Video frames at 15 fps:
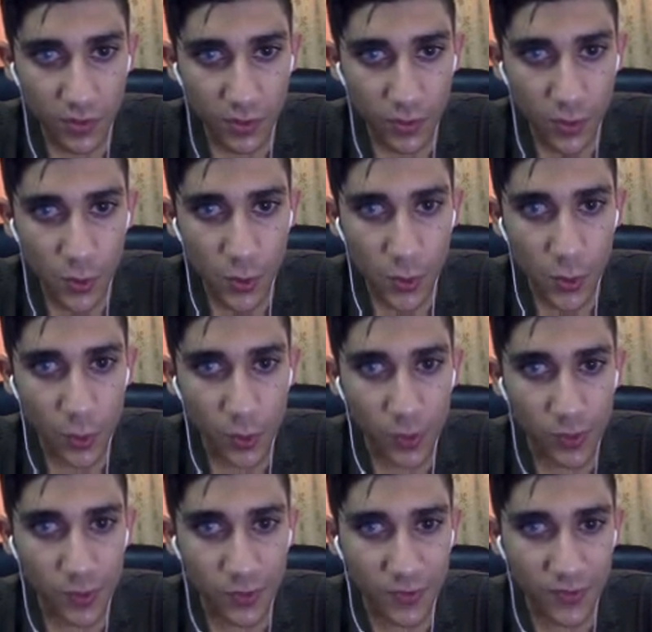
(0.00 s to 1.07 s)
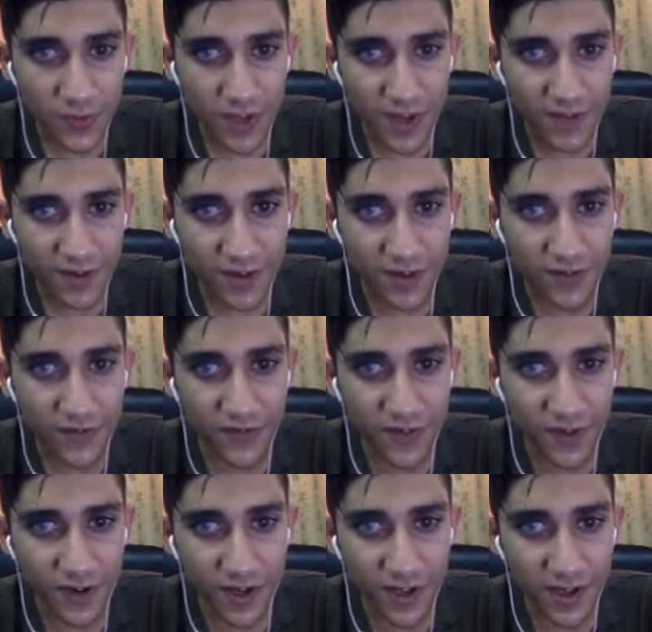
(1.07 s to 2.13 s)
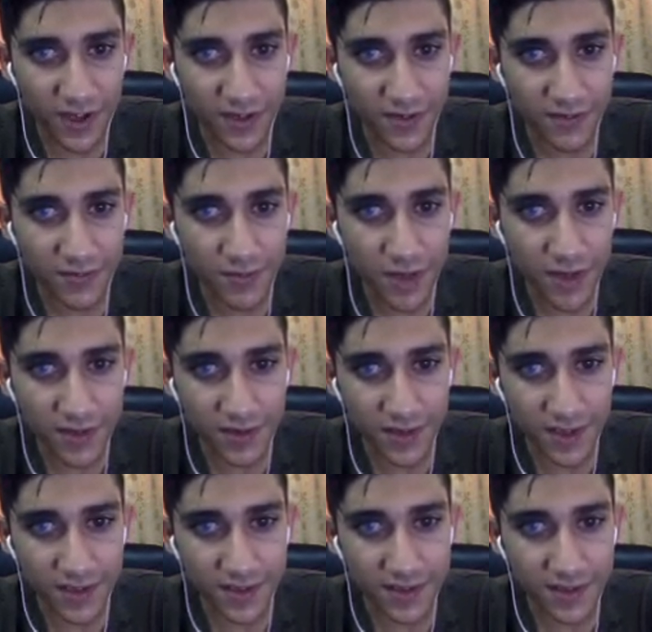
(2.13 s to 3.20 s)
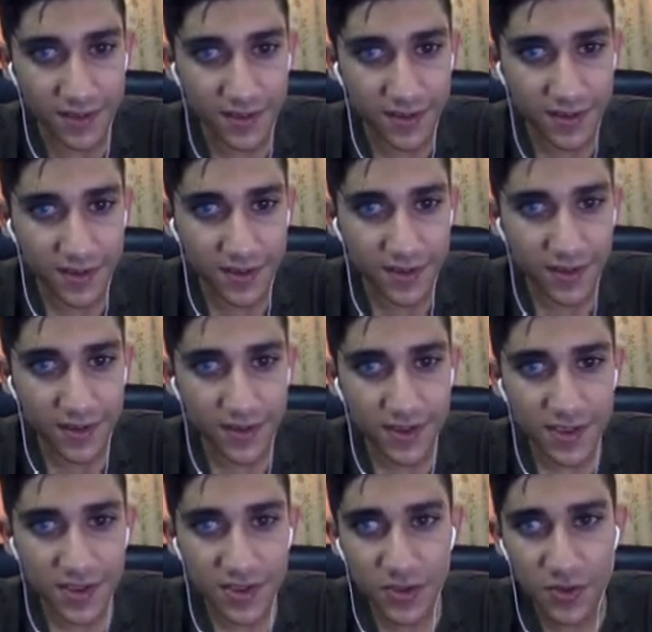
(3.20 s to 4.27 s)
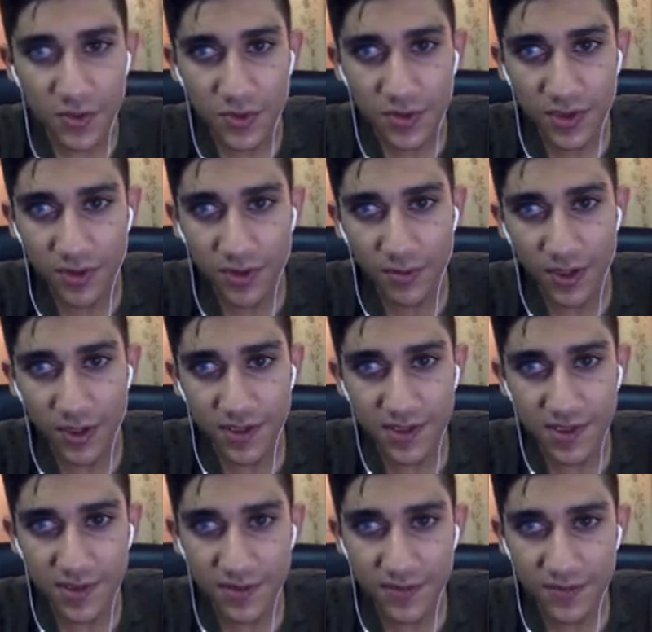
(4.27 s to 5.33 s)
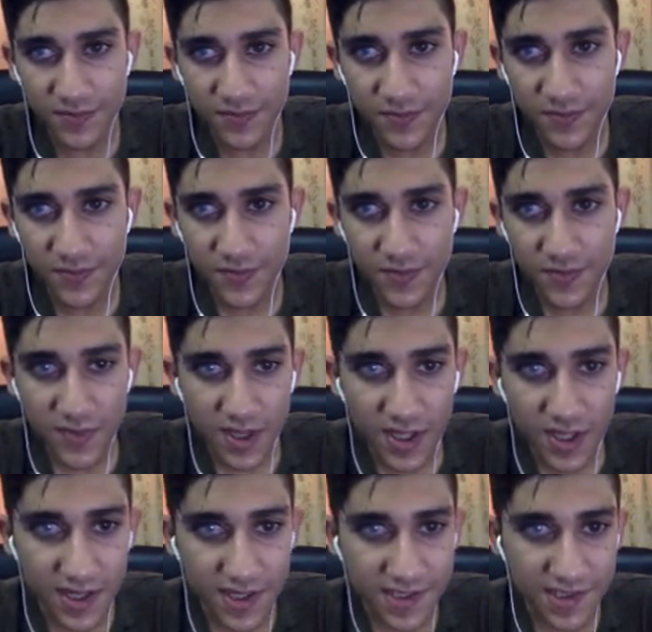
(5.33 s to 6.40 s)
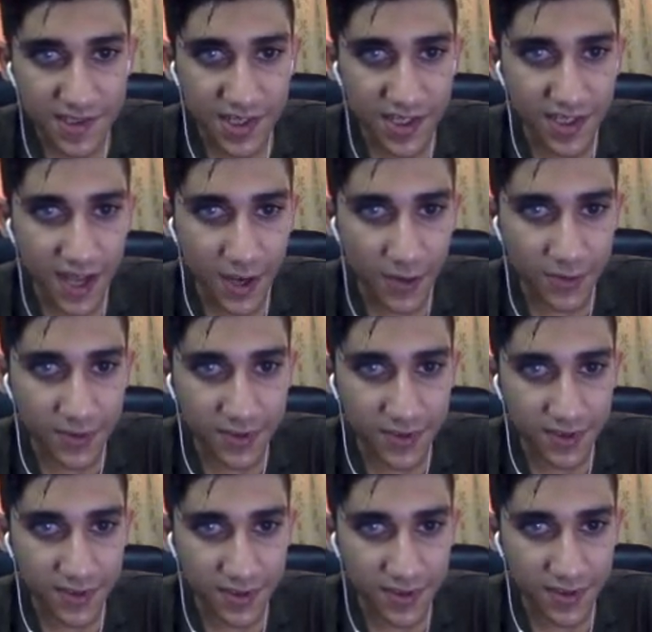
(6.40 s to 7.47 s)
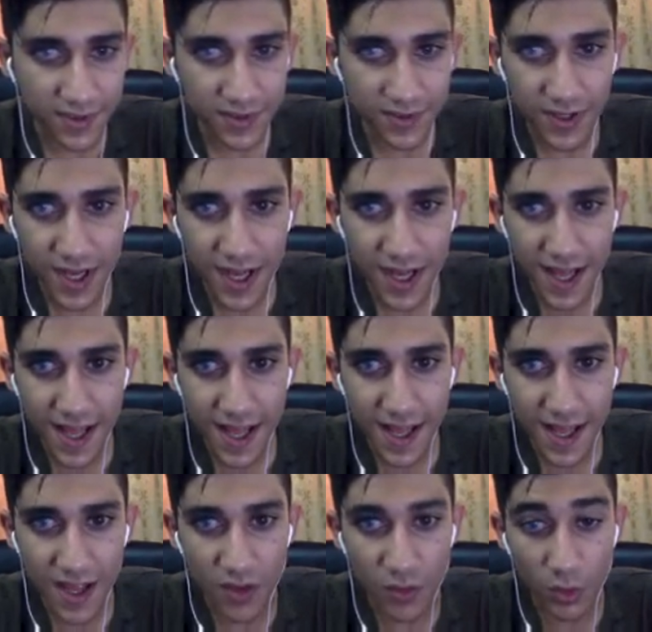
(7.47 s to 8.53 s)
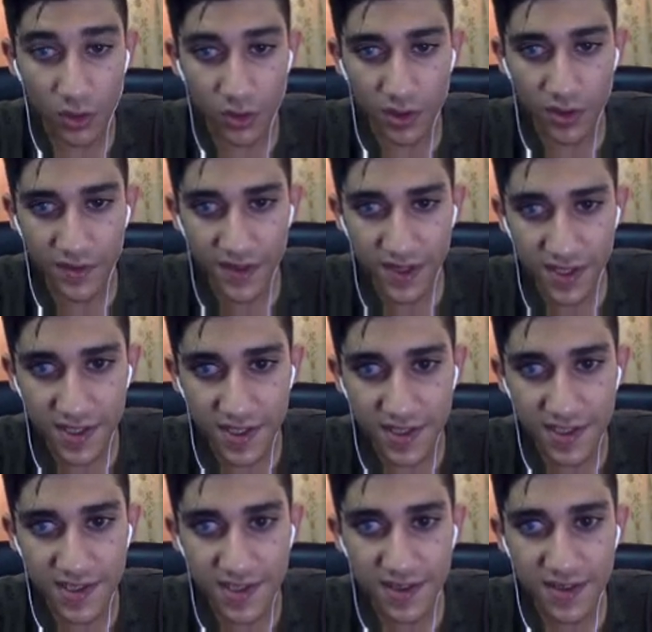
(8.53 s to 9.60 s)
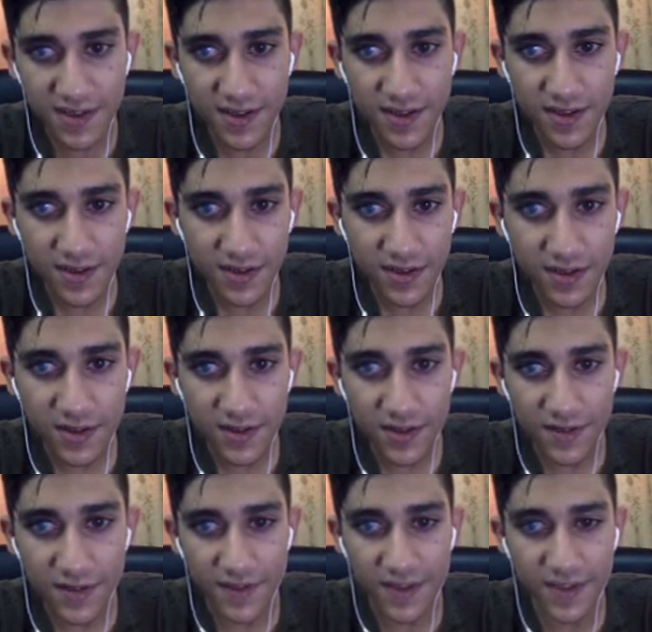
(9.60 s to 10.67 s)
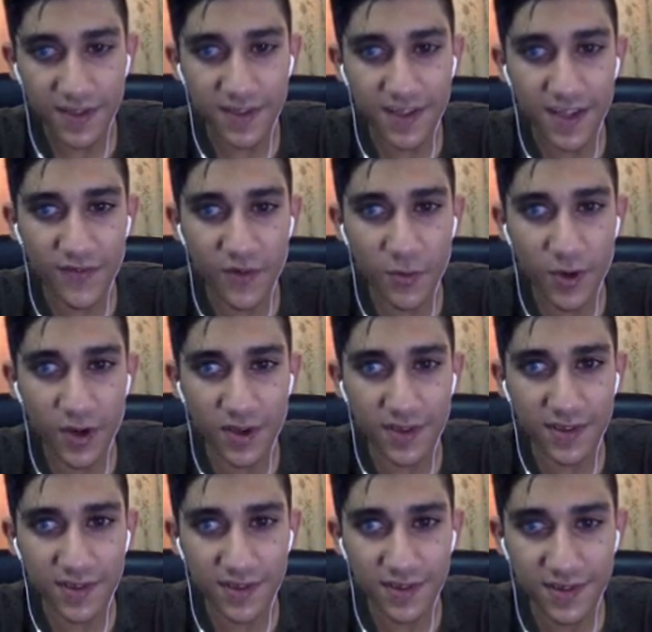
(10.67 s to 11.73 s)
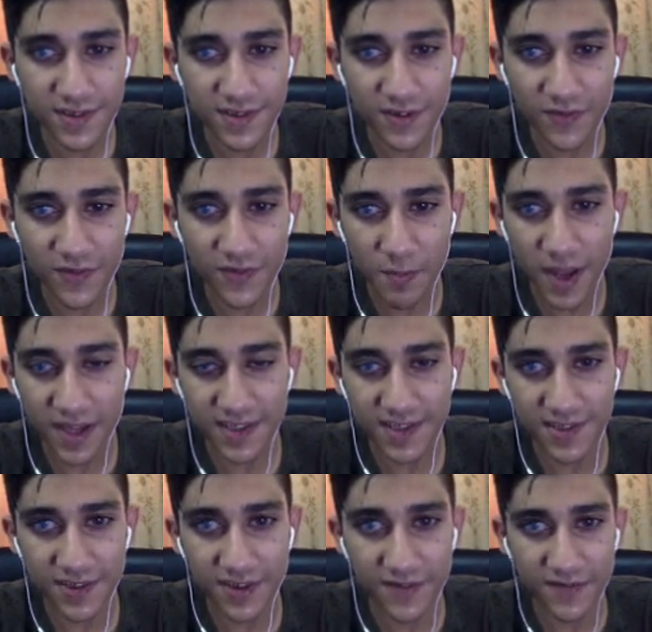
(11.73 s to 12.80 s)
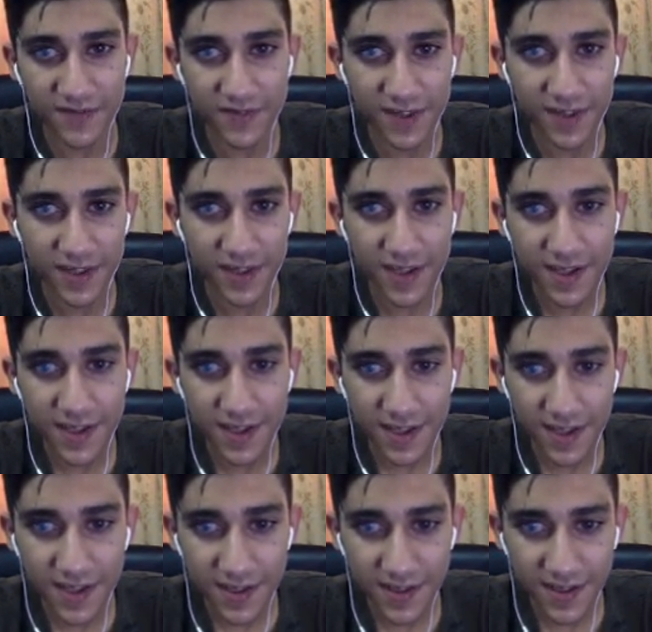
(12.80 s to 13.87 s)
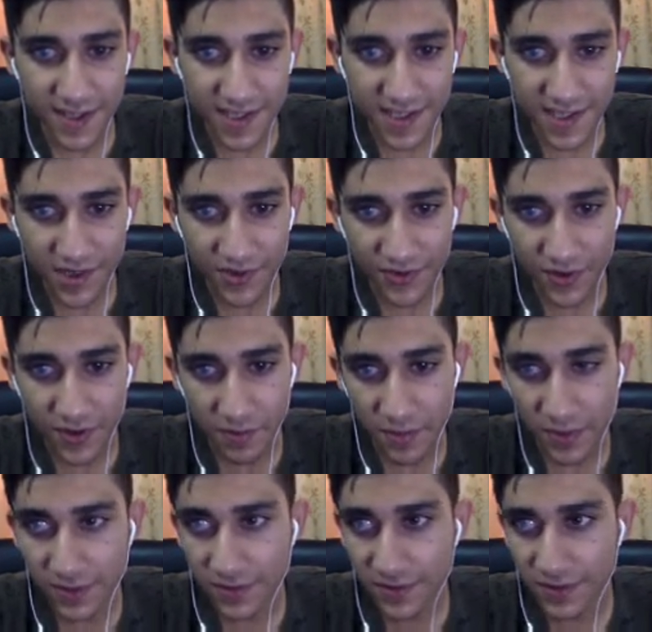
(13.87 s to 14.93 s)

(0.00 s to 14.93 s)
Ooh, we have our file bundled. It's 2 kilobytes. Let's check it out. Hey, what are these? Nothing. Never mind. They're webpack stuff. This is our variable.